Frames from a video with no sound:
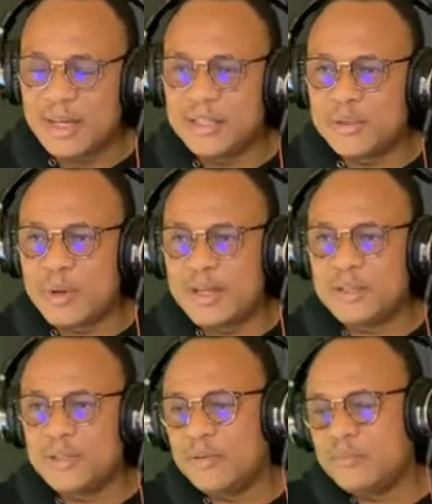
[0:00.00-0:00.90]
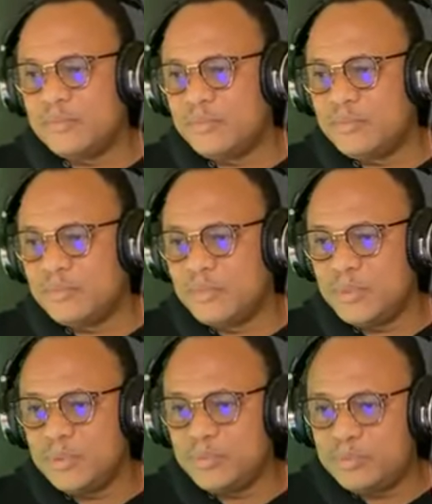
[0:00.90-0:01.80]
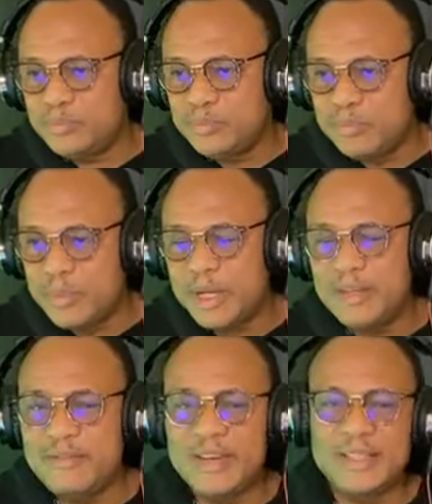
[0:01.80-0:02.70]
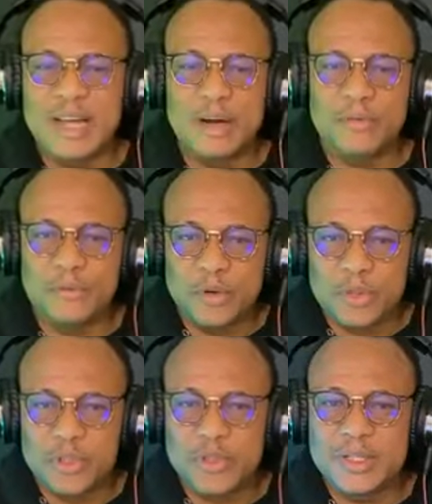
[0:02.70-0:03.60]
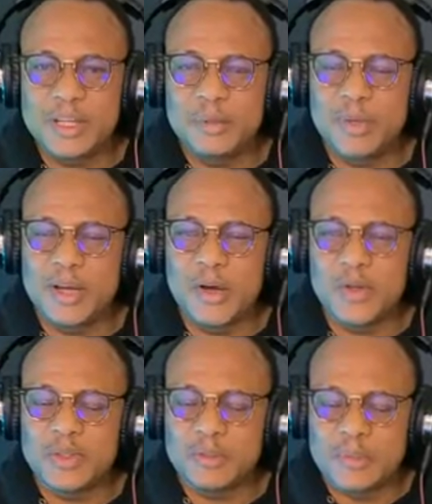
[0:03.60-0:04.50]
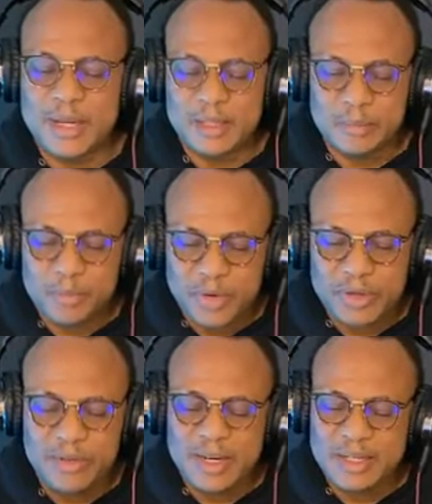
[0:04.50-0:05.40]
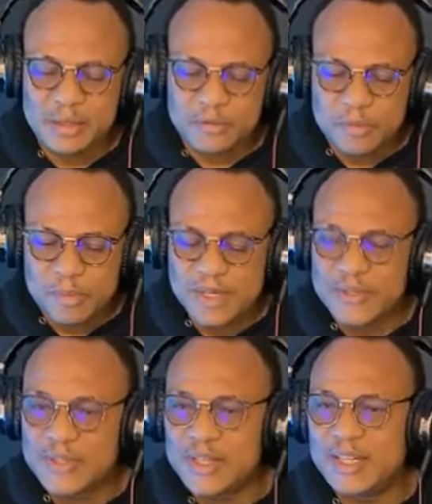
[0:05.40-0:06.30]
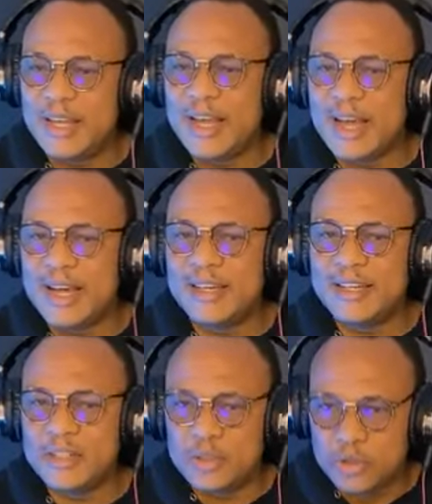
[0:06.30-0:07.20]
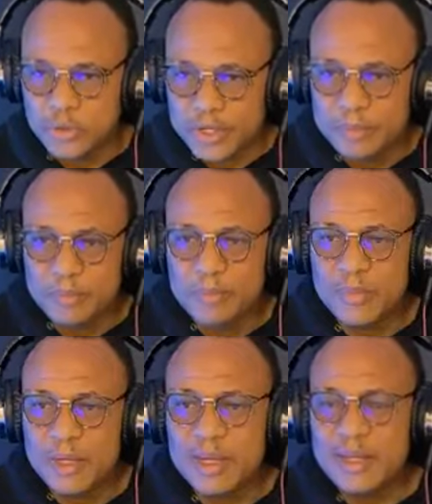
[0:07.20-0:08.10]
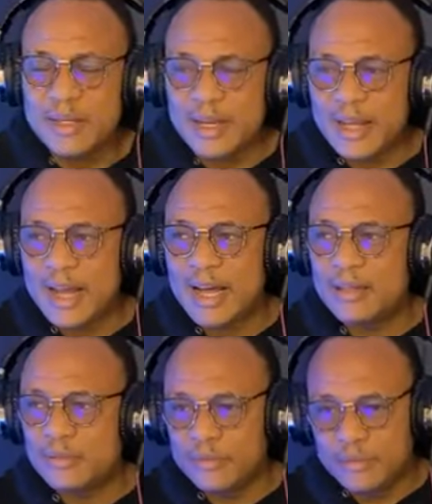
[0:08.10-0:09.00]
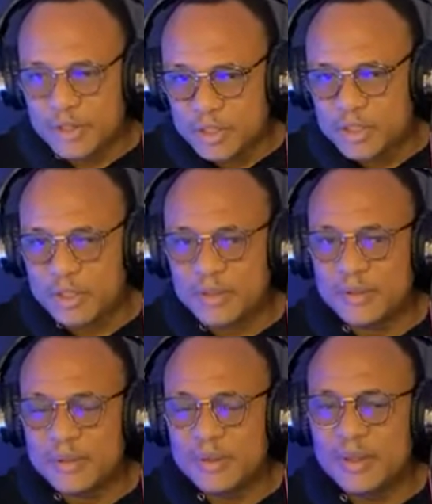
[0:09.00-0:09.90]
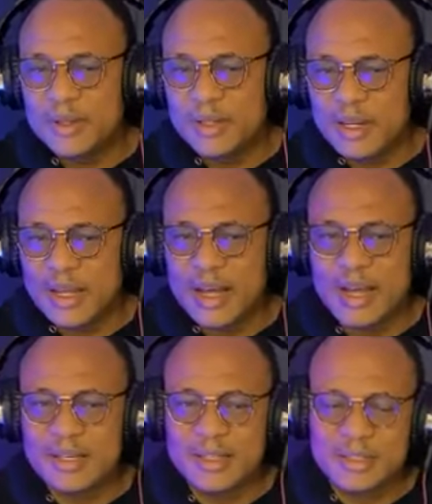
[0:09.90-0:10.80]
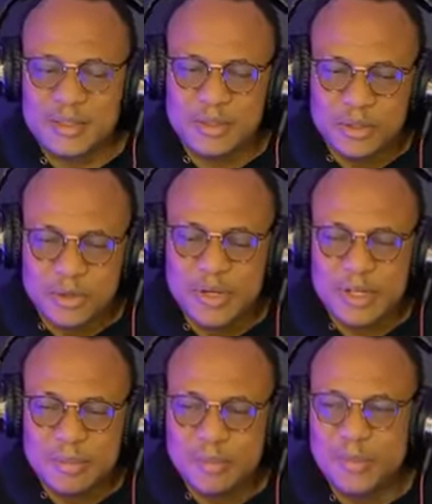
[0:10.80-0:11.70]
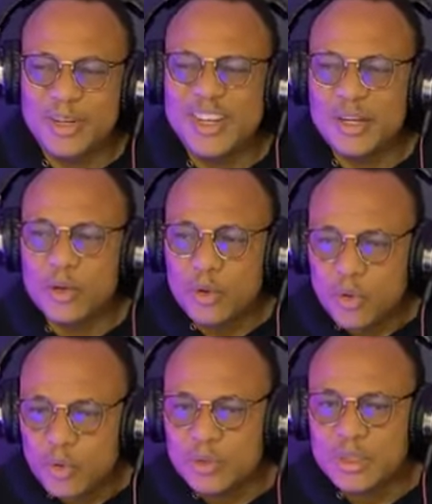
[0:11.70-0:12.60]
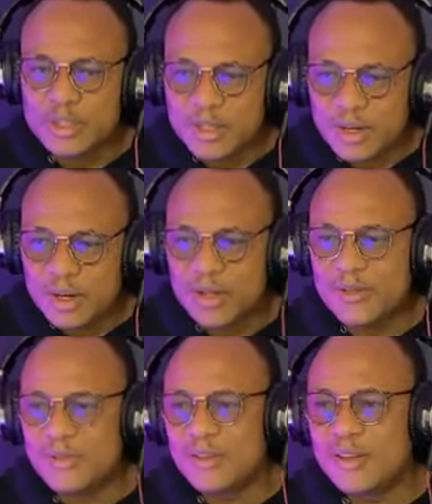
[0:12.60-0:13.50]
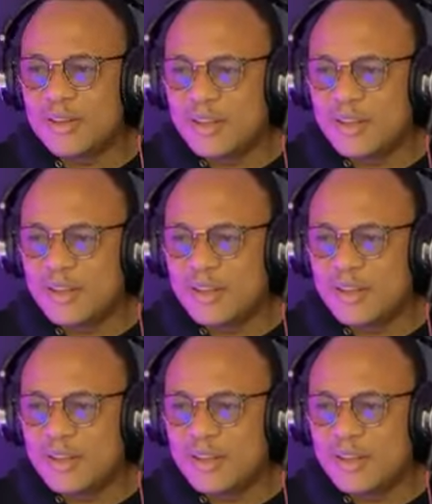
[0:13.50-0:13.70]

And that is why some believers are frustrated because by the privilege of mercy they had dream, they had vision, they had dream, but they could not